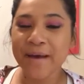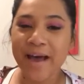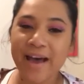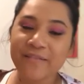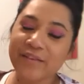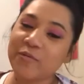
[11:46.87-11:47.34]

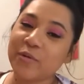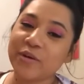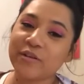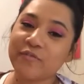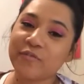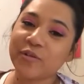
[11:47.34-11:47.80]
Have a
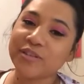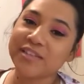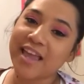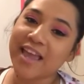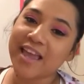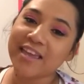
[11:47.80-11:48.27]
wonderful
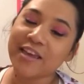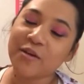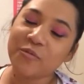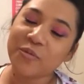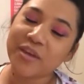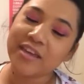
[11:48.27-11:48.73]
day,
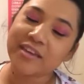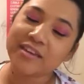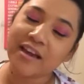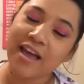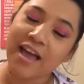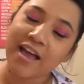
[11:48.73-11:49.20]

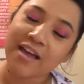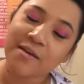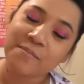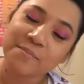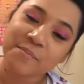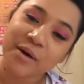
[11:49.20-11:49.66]
week,
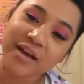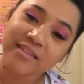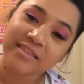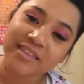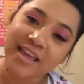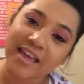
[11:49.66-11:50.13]

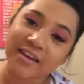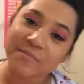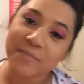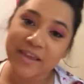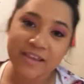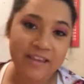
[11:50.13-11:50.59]
month,
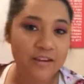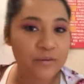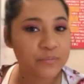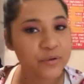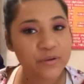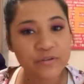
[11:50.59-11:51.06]
and make it
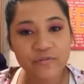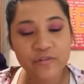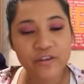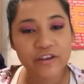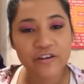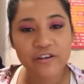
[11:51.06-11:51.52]
a
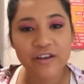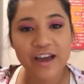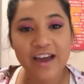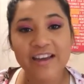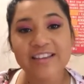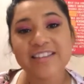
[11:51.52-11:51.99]
beautiful year, you
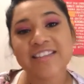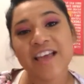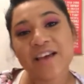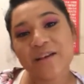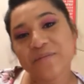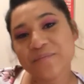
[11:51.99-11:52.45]
guys.
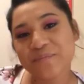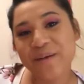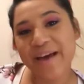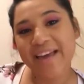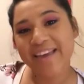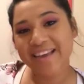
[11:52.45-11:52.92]

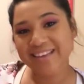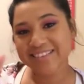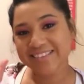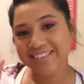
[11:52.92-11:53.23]
Bye.